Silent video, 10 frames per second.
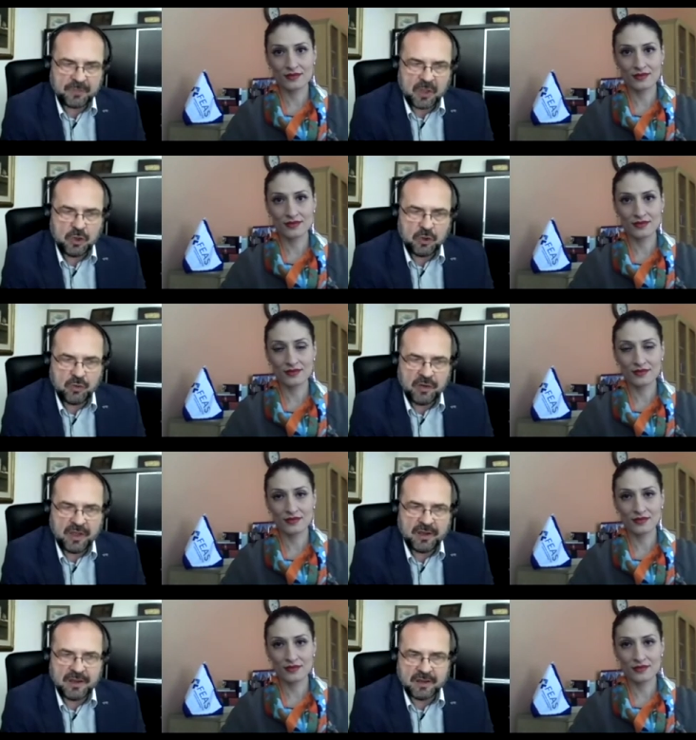Speaker 1: unique
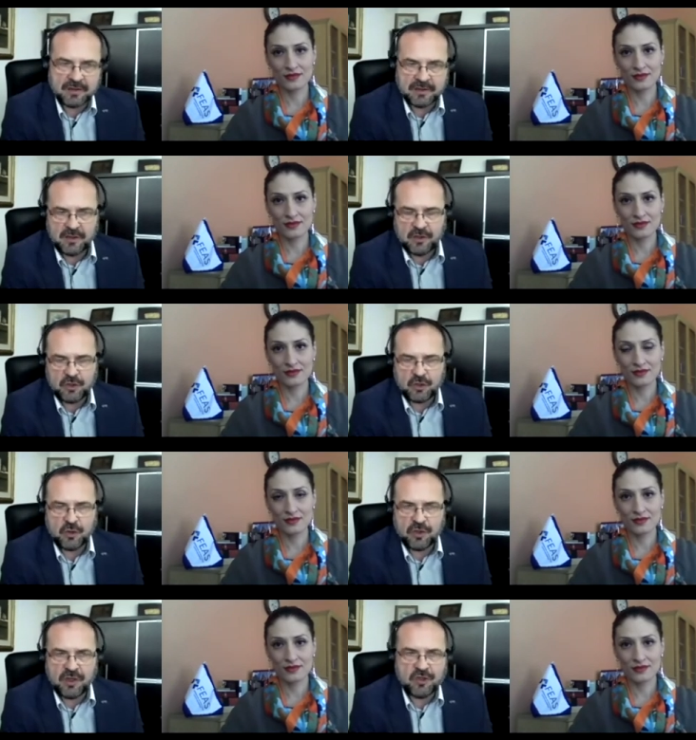that stock
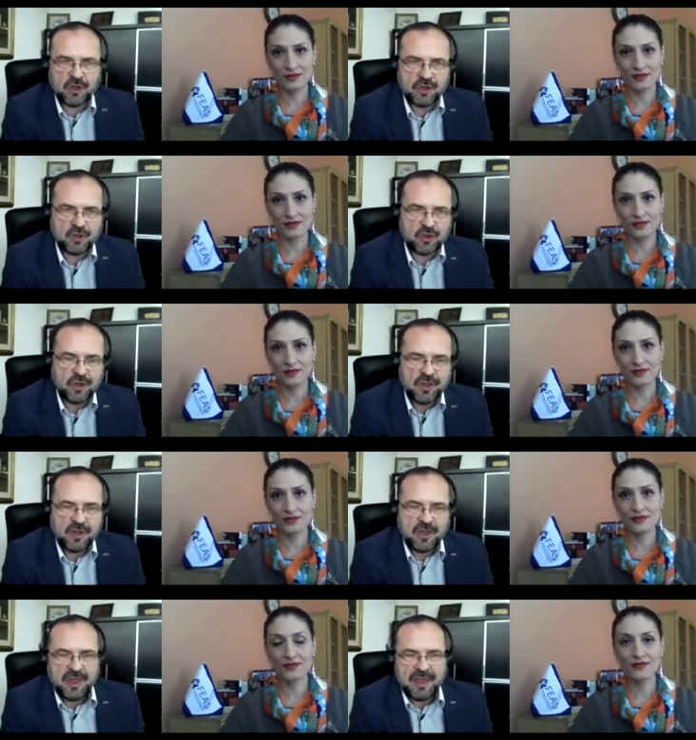exchange
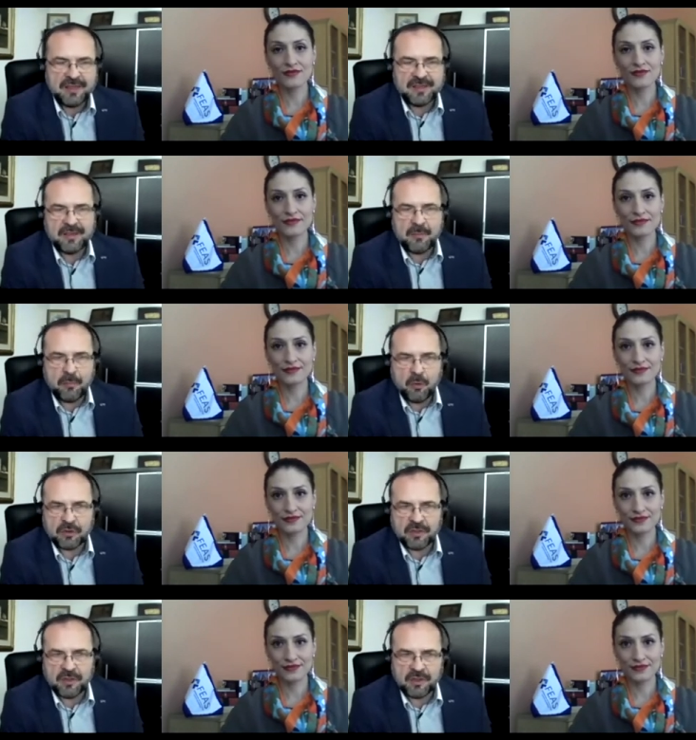is
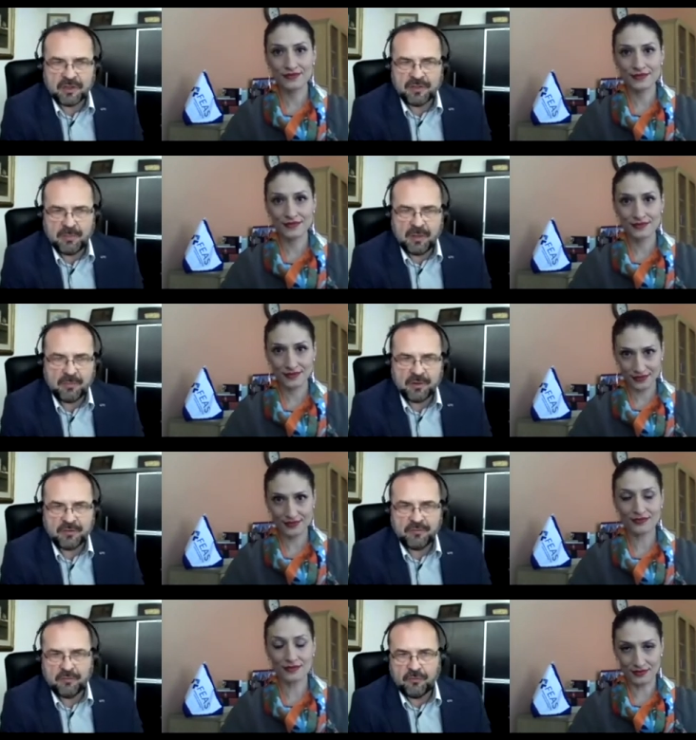supporting its members
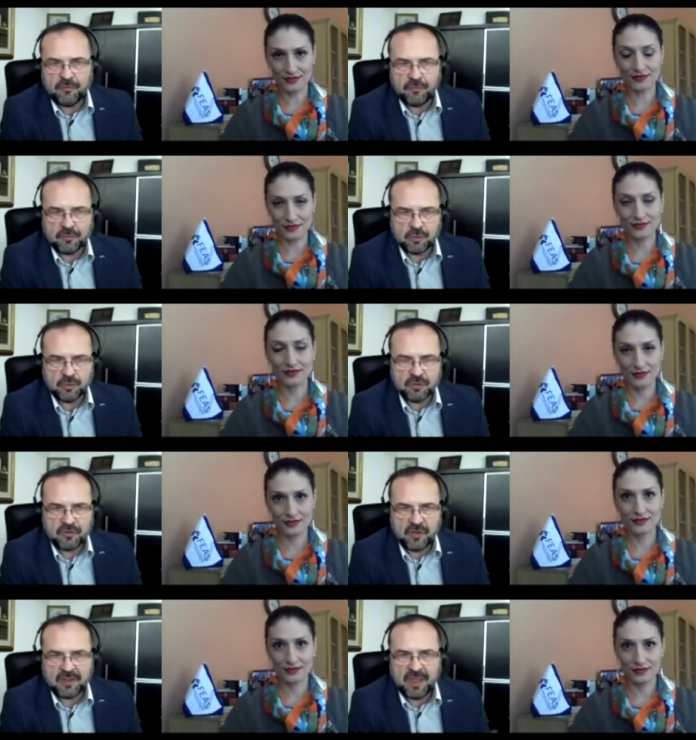to
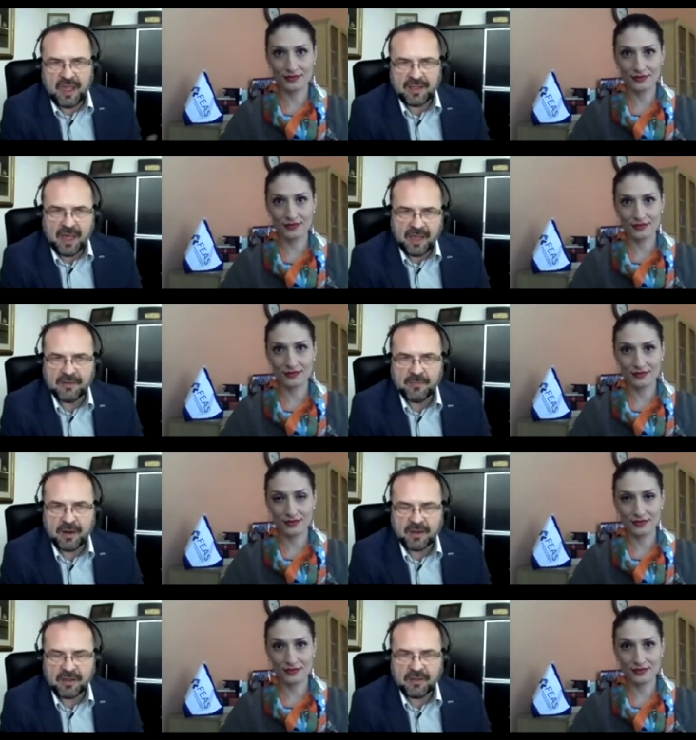trade at other
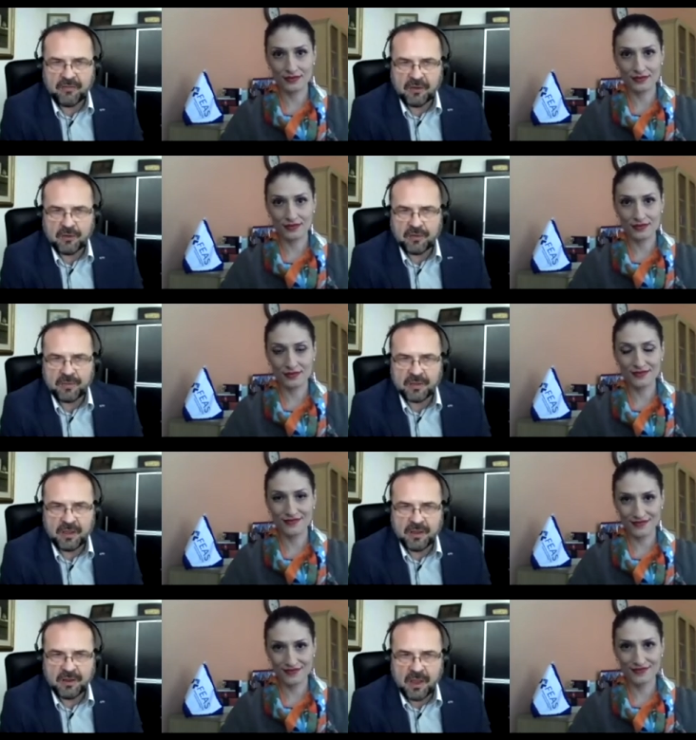market venues. But in
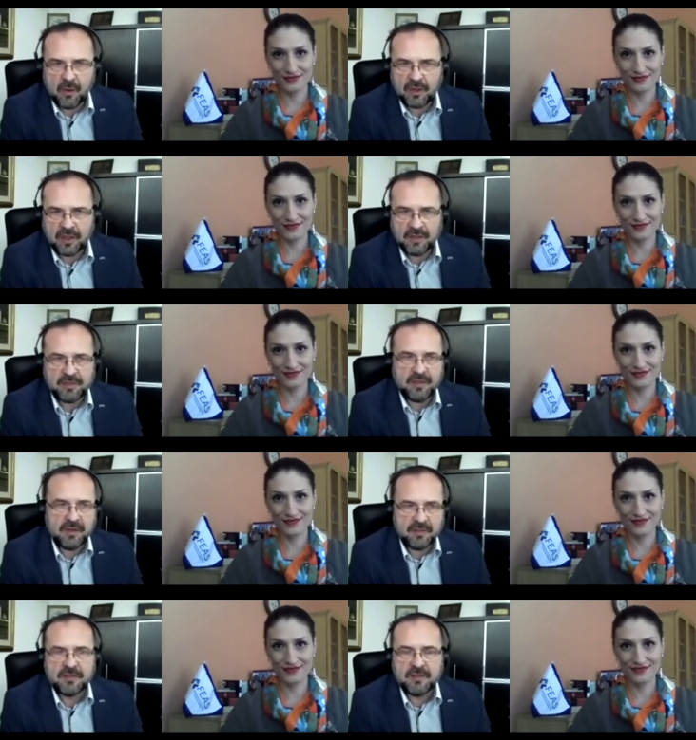our case, as
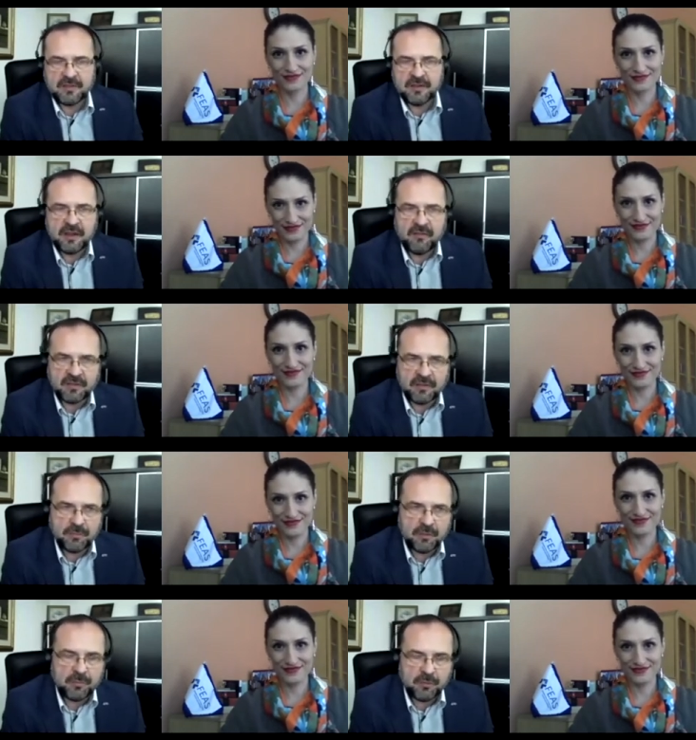this is inevitable
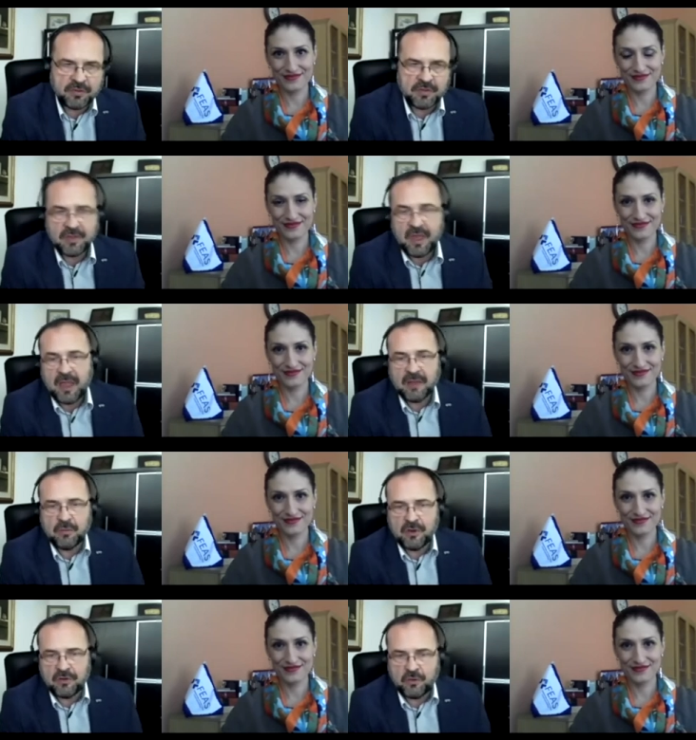process and we are
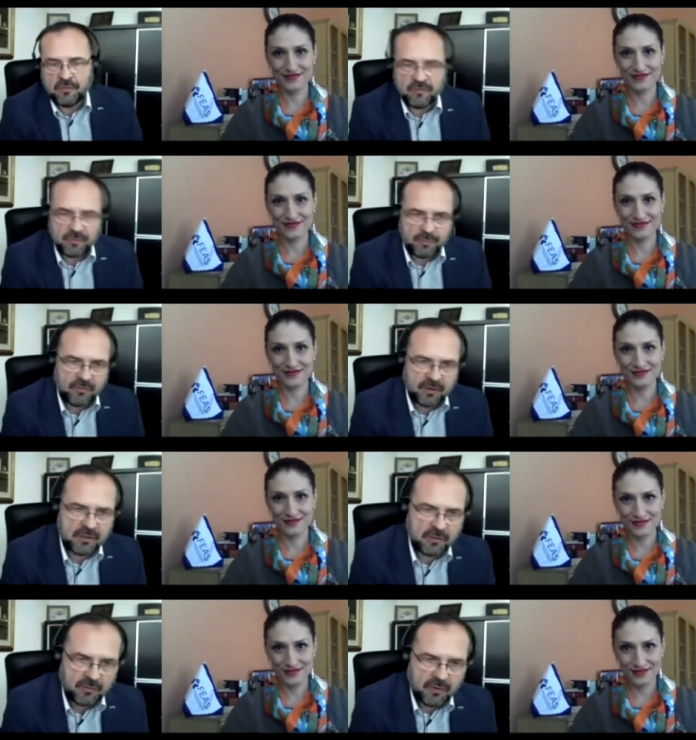software provider of
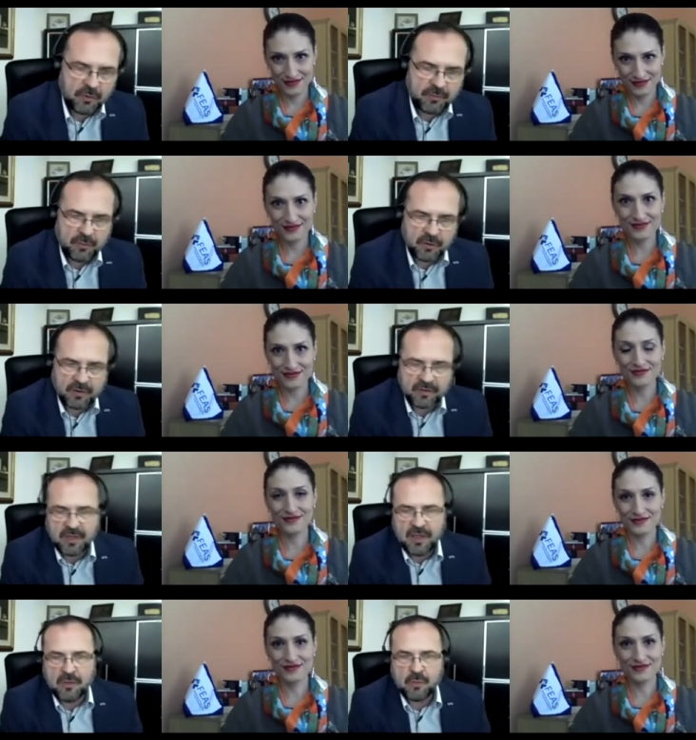our brokers,
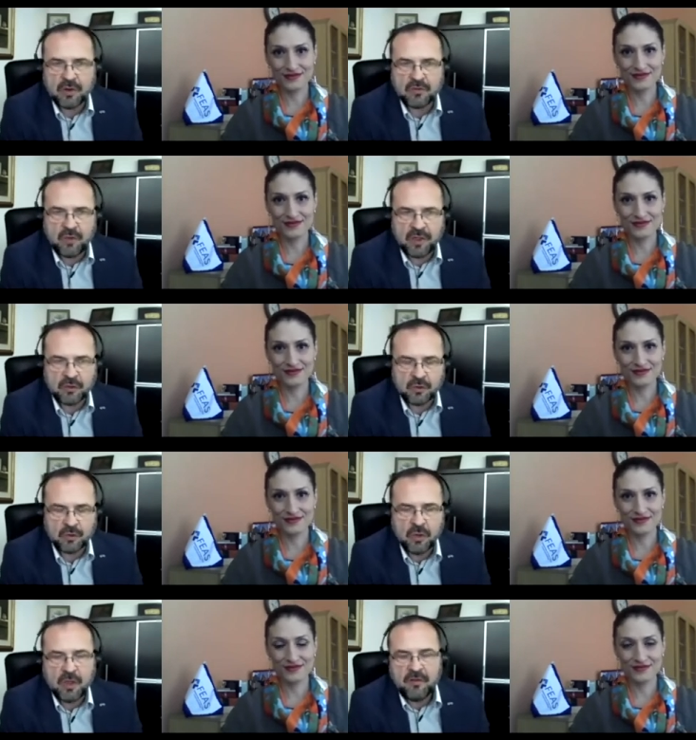we are trying to
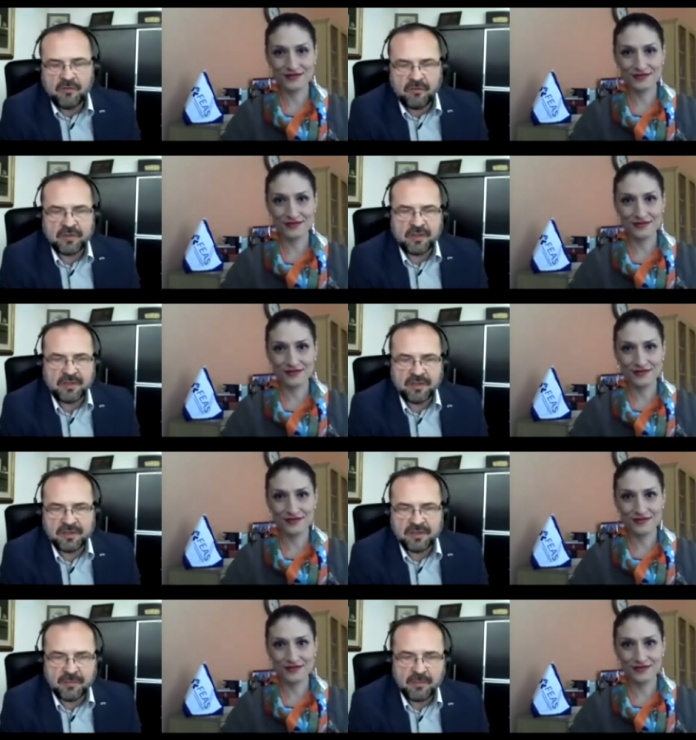first assist
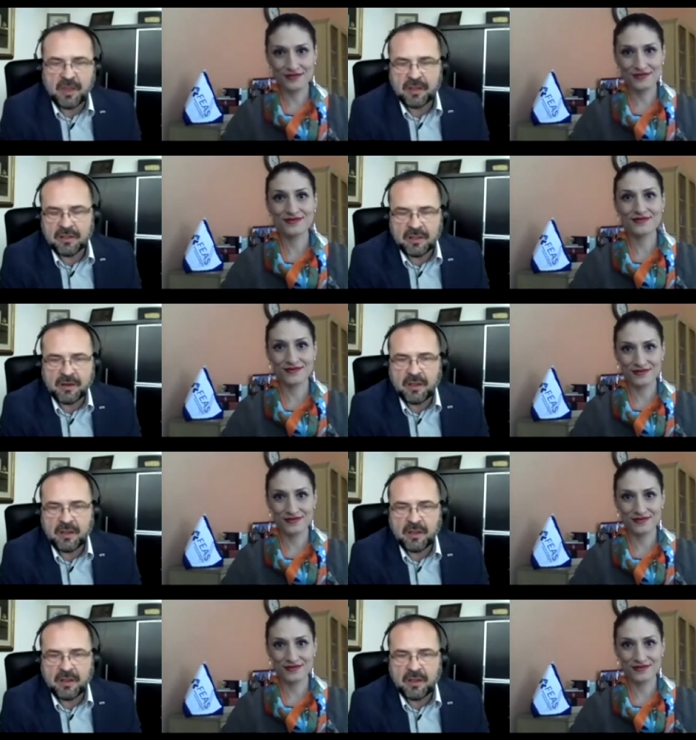them and then